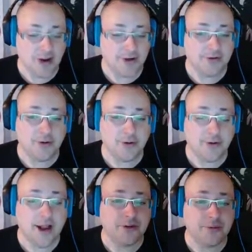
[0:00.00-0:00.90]
So
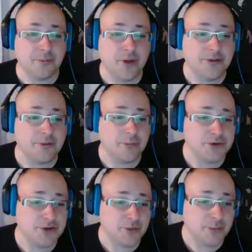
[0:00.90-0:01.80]
as a
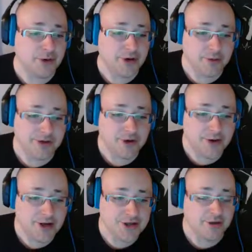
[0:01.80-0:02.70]
booster ability,
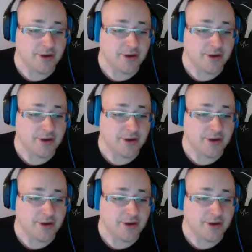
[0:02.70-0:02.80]
Regeneration,